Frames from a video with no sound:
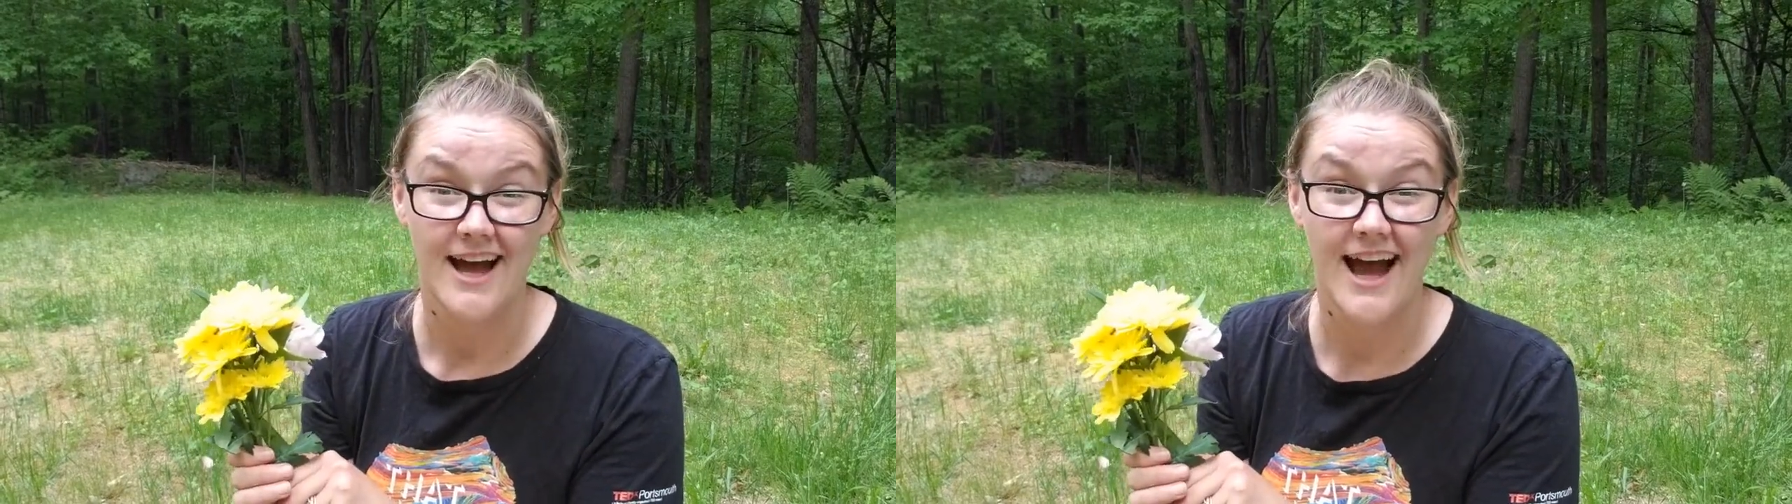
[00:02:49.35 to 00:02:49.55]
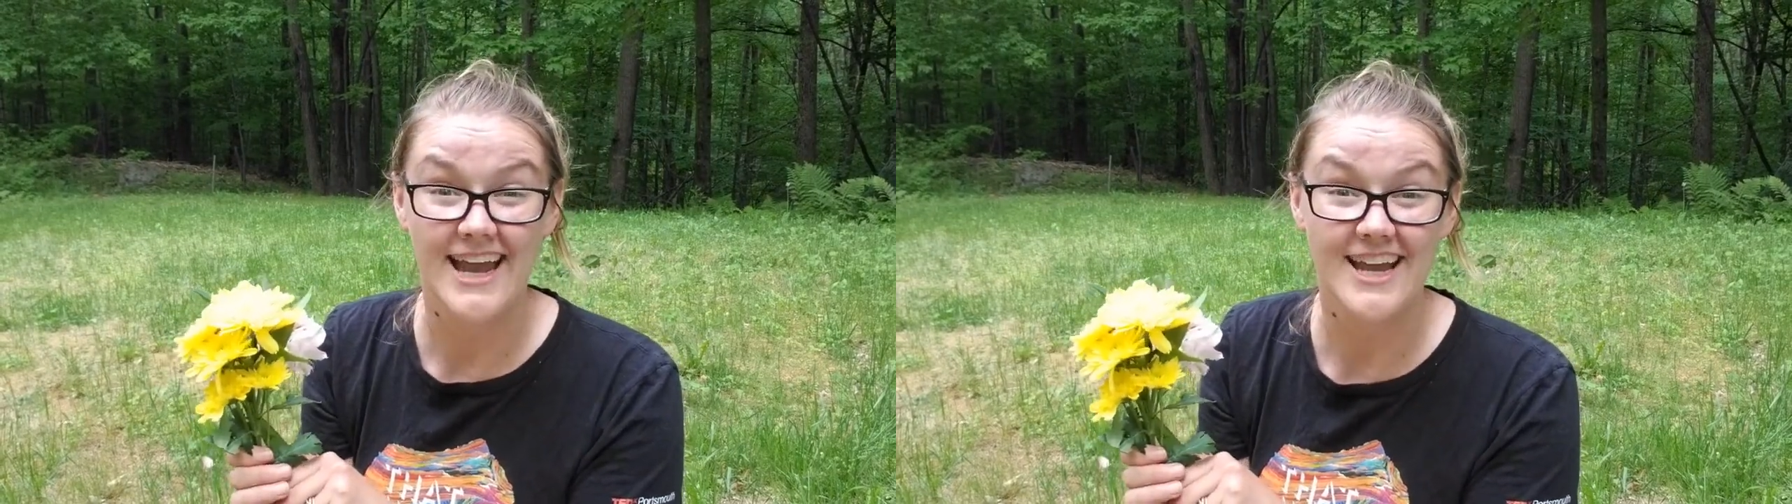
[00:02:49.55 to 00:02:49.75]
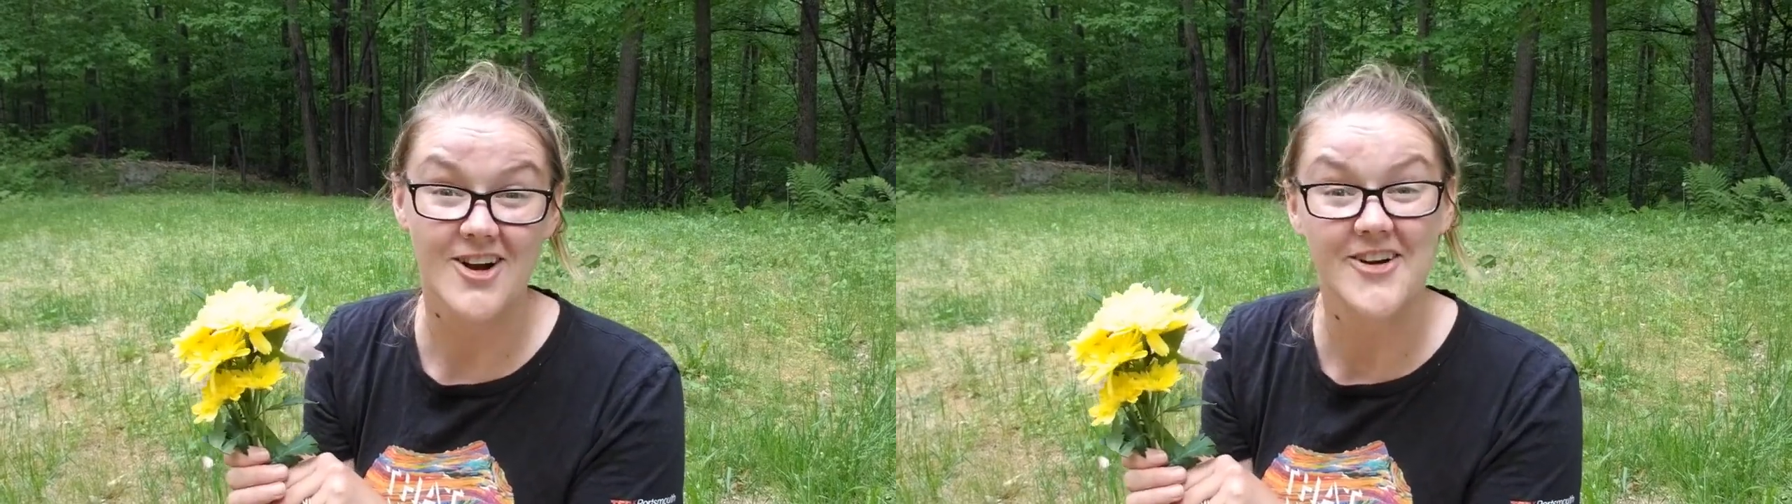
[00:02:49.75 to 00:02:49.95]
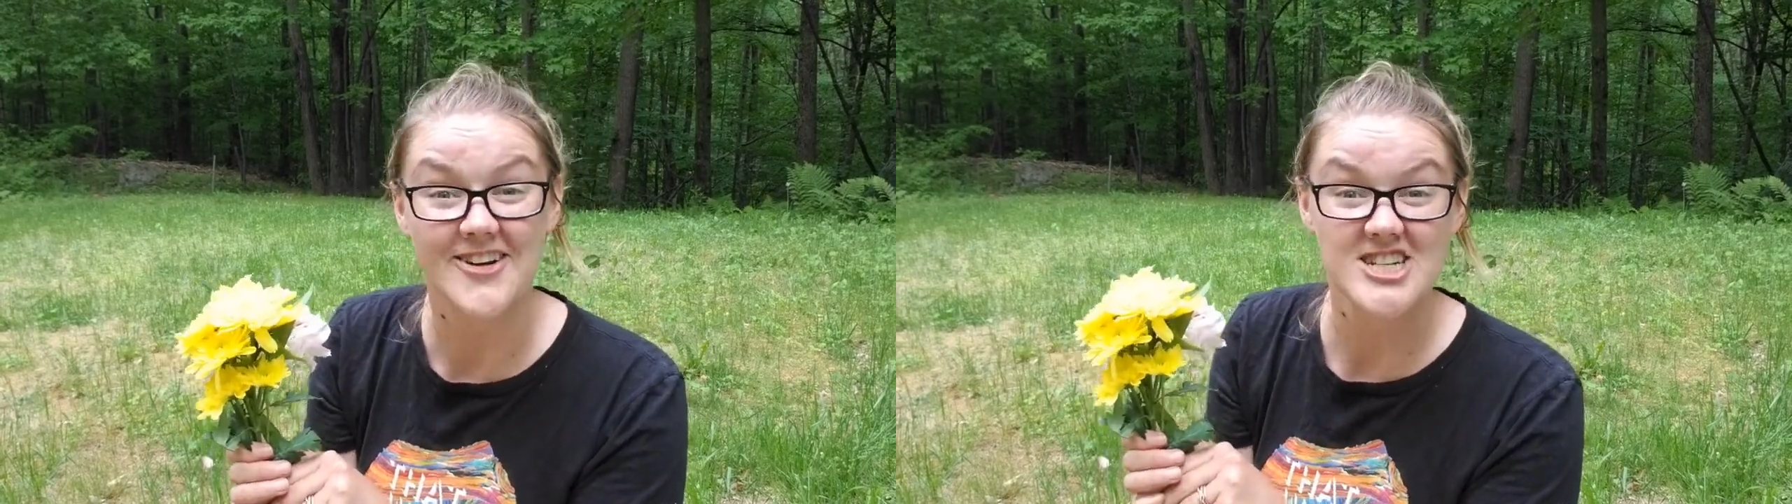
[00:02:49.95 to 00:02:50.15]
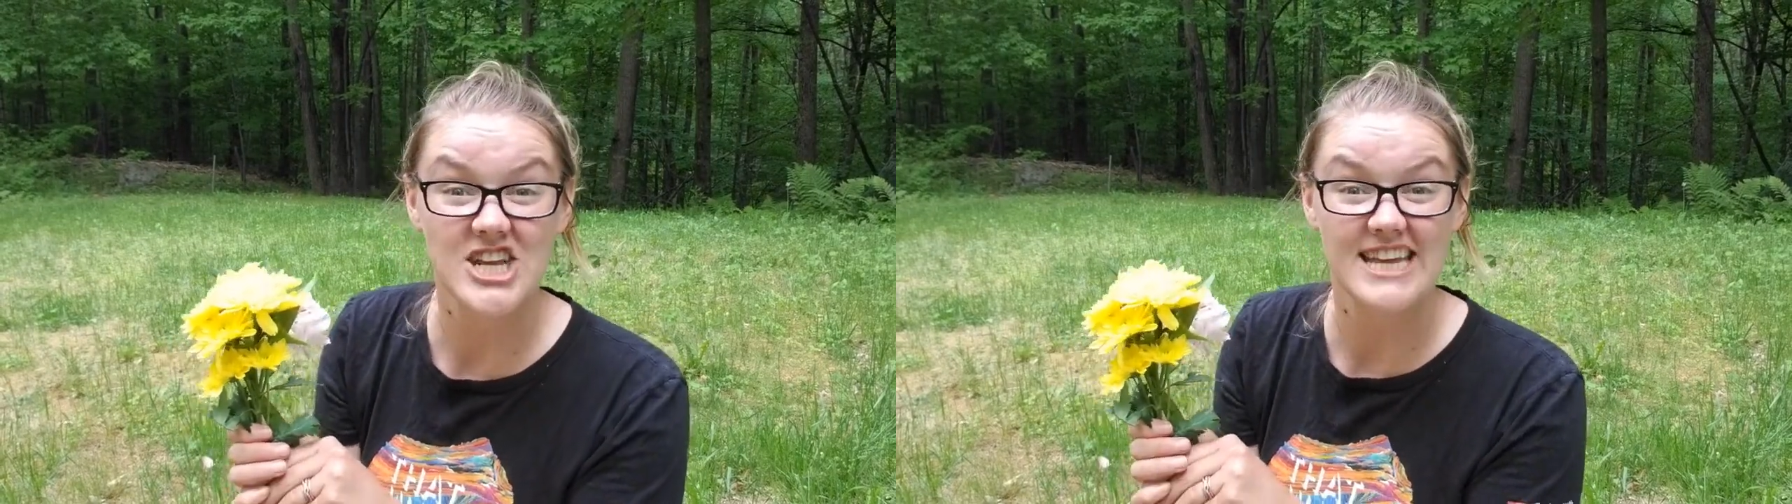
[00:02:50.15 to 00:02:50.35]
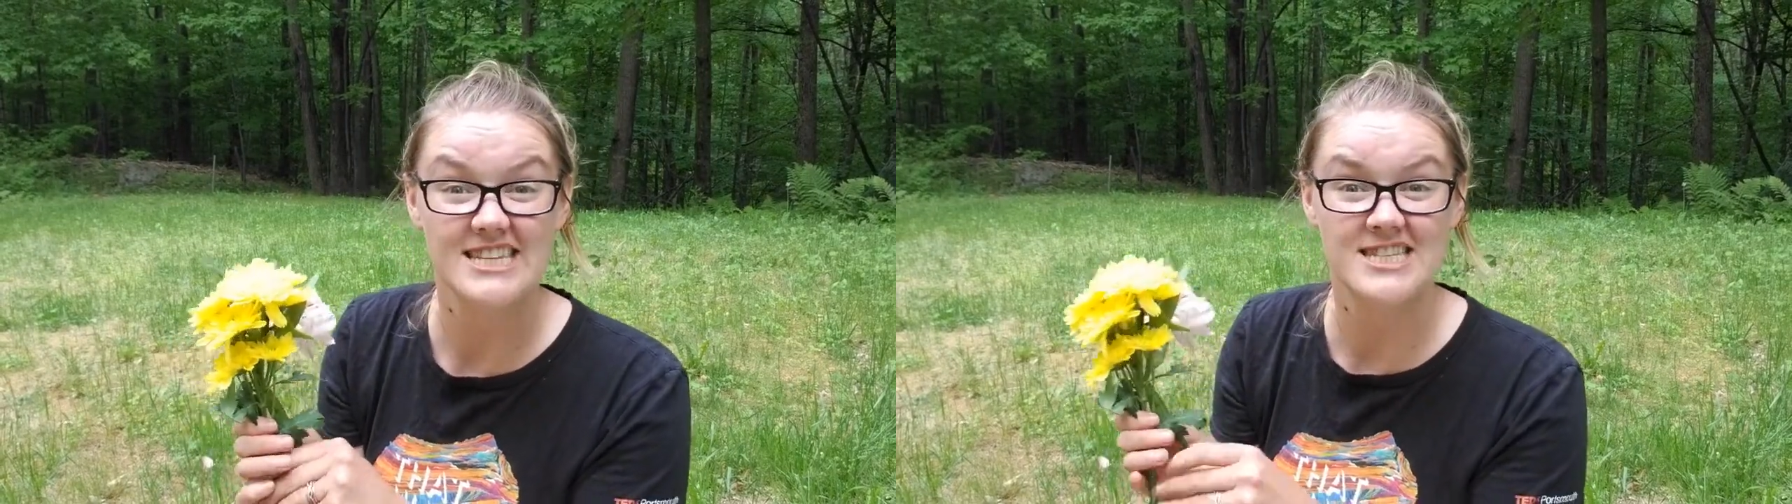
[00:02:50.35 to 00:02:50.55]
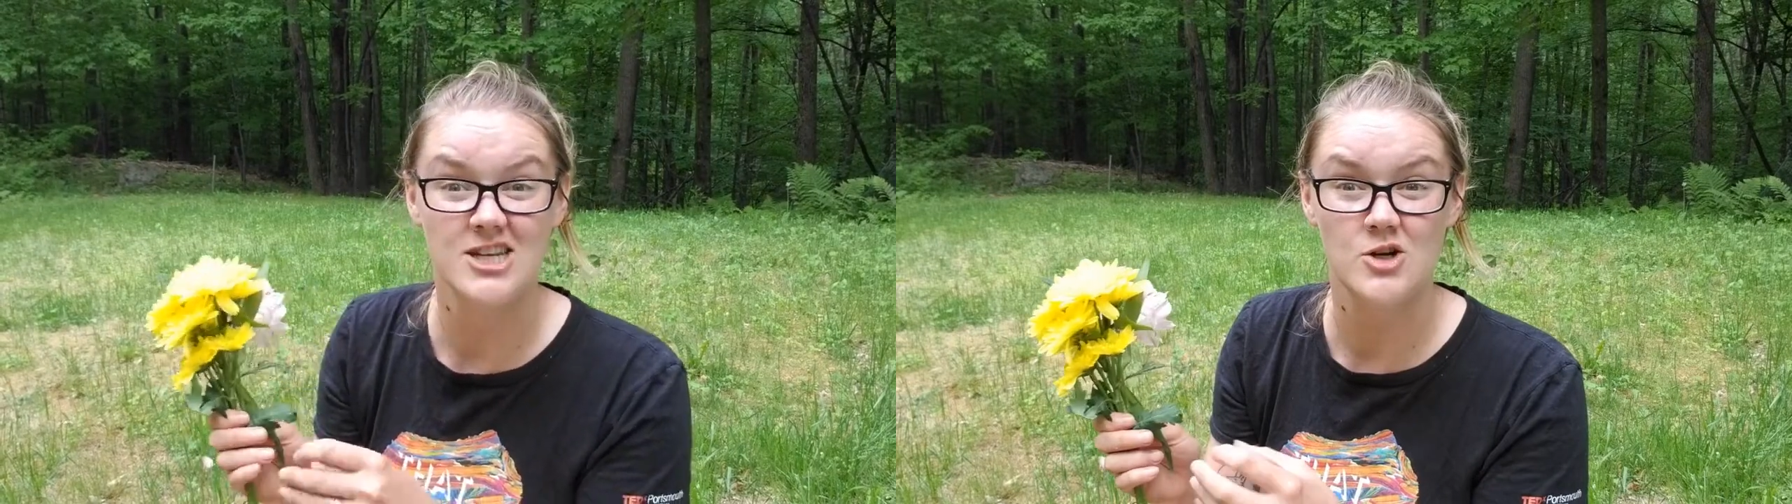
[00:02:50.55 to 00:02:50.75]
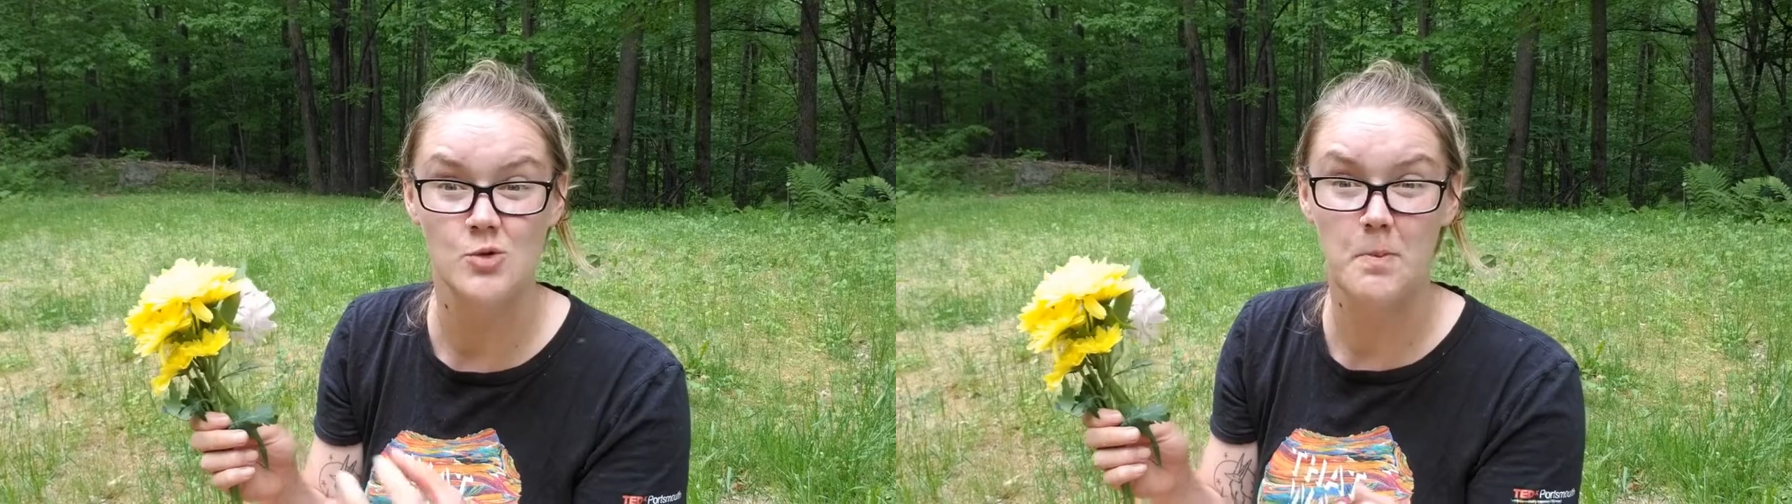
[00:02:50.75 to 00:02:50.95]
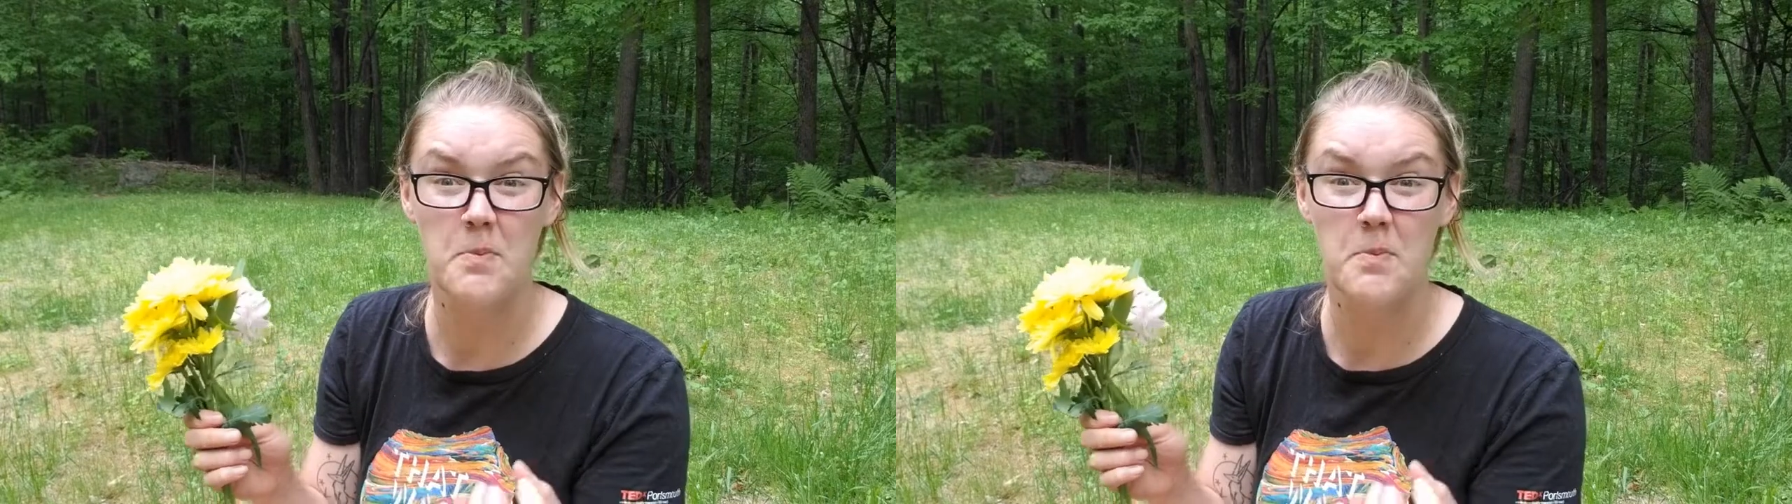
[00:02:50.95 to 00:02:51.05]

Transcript: I encourage kids to